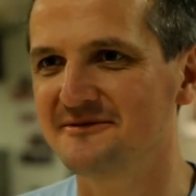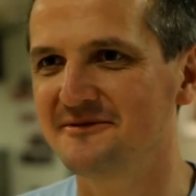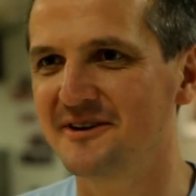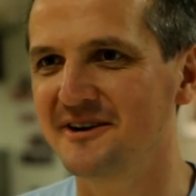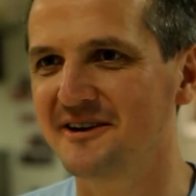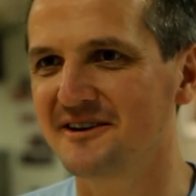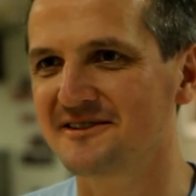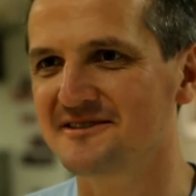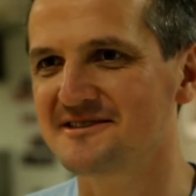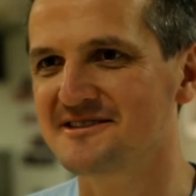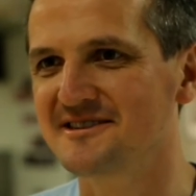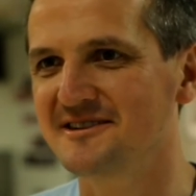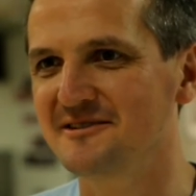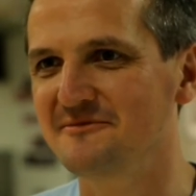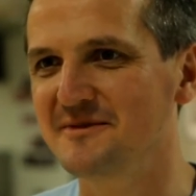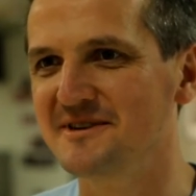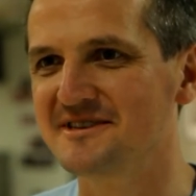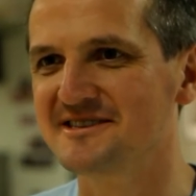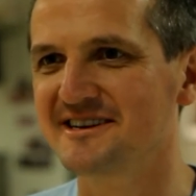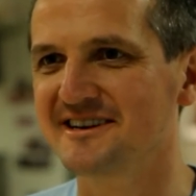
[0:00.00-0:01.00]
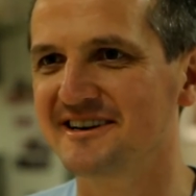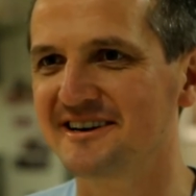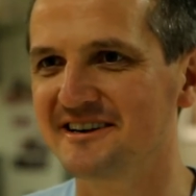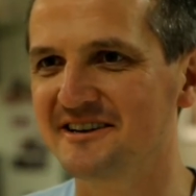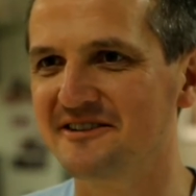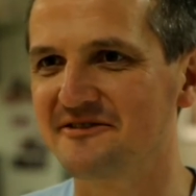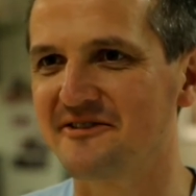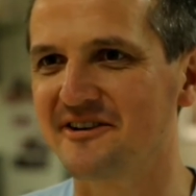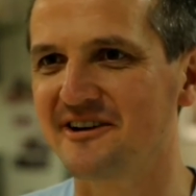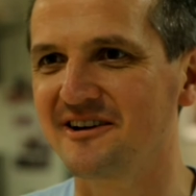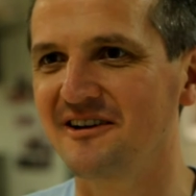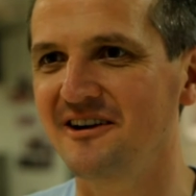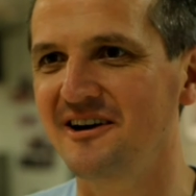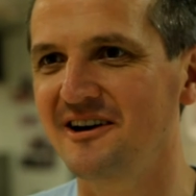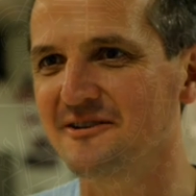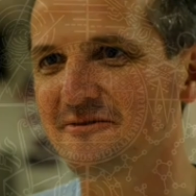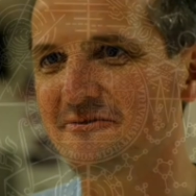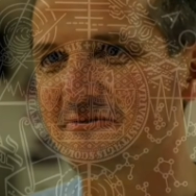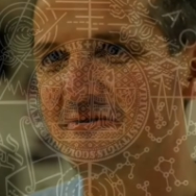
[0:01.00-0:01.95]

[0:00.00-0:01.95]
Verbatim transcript: we are still missing in real-life